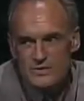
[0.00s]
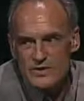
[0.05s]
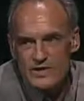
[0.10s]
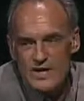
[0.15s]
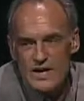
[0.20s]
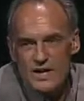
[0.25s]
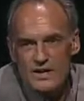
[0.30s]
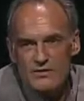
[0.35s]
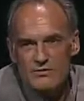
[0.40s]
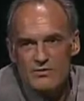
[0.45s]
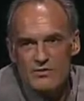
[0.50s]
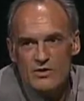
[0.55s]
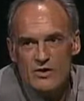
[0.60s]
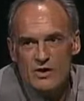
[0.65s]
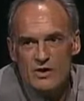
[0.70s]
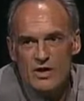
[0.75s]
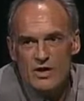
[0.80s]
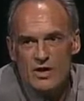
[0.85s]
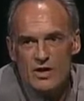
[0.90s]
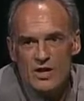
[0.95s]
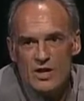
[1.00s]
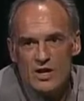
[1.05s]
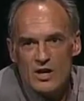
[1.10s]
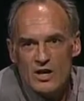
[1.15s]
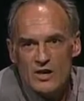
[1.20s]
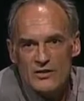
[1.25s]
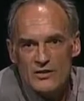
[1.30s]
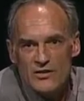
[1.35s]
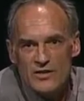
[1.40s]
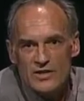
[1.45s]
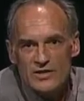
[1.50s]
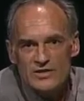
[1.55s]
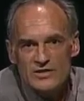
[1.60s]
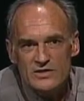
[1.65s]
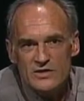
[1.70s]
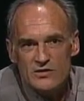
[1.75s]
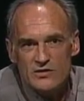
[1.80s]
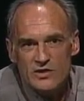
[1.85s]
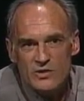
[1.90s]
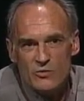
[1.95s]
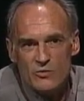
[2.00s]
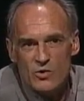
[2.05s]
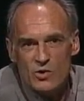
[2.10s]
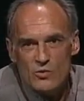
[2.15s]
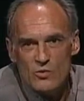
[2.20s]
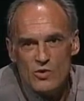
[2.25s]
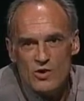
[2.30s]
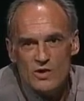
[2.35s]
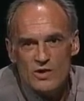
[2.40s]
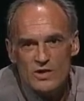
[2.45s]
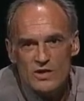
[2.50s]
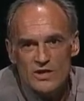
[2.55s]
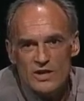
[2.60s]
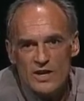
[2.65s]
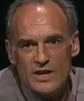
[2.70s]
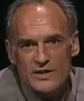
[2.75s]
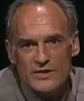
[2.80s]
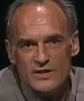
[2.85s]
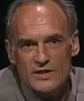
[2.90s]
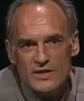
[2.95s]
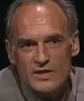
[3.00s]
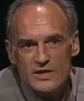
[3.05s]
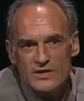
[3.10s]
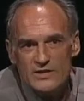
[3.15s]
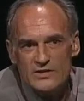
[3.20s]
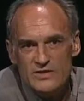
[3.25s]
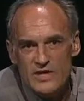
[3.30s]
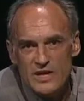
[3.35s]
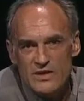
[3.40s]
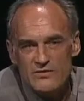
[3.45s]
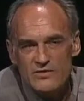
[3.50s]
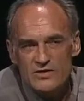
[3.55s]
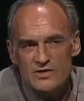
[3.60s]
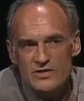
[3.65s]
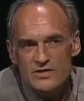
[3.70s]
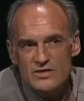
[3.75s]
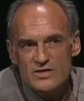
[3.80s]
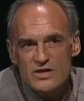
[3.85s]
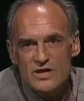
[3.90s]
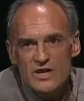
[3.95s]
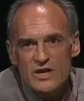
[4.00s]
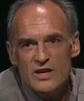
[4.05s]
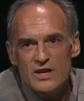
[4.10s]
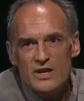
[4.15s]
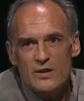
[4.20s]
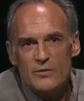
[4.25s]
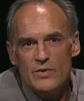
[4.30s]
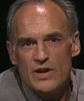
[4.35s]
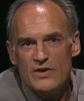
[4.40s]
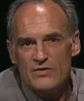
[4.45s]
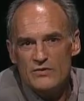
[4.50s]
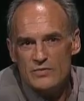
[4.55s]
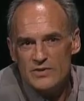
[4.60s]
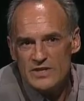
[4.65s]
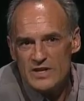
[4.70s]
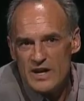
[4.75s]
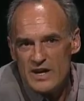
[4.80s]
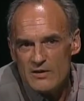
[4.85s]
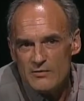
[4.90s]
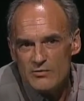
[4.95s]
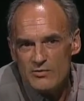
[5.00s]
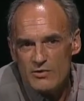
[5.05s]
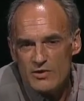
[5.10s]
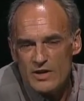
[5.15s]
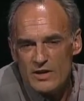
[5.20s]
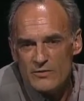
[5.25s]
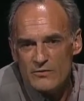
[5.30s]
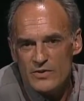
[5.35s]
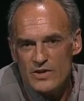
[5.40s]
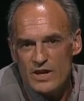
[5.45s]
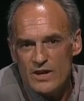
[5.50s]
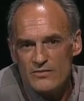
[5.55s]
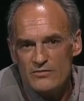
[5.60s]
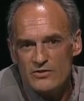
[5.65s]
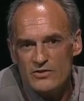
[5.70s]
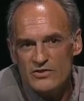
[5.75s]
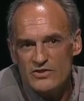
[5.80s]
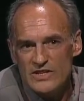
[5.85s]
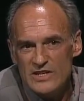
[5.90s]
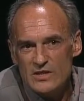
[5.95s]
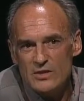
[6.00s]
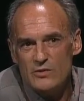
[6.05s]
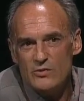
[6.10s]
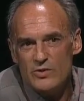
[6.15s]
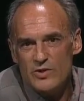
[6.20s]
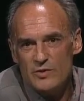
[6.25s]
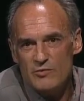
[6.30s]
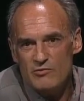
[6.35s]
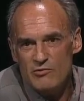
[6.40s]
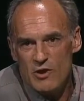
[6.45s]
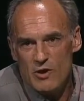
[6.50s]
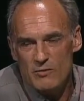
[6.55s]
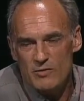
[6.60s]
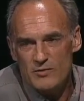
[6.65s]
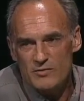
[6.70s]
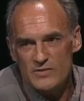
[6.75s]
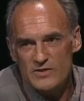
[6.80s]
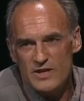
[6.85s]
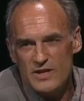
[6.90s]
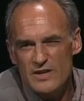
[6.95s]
we have, the things that will work and that can save us, and we have to be careful, and we have to deal with the problems.